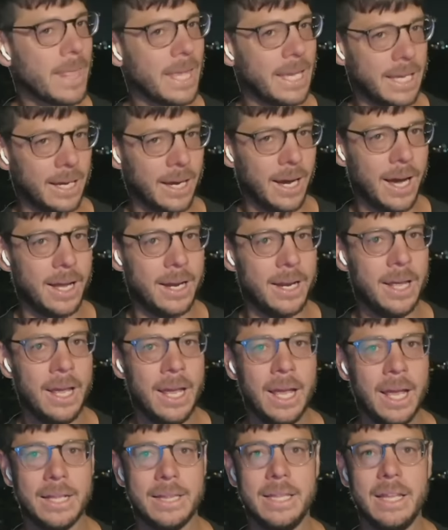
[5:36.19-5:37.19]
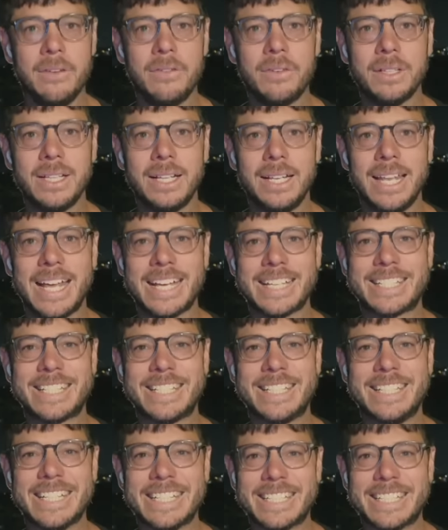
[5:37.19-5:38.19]
Iran nevertheless
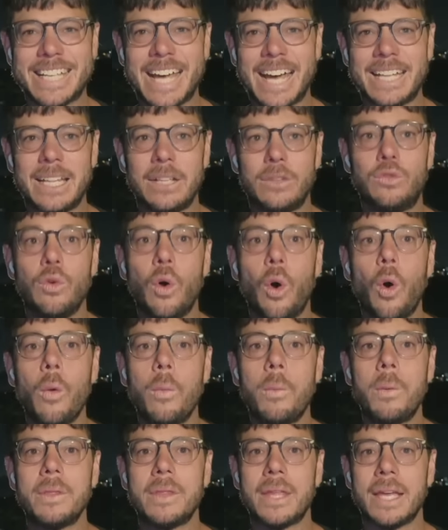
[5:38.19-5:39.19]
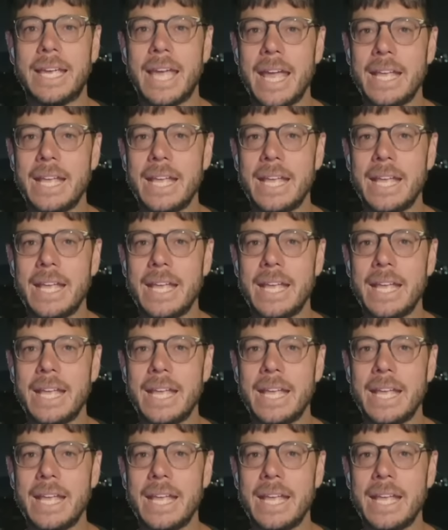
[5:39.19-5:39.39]
decided to open the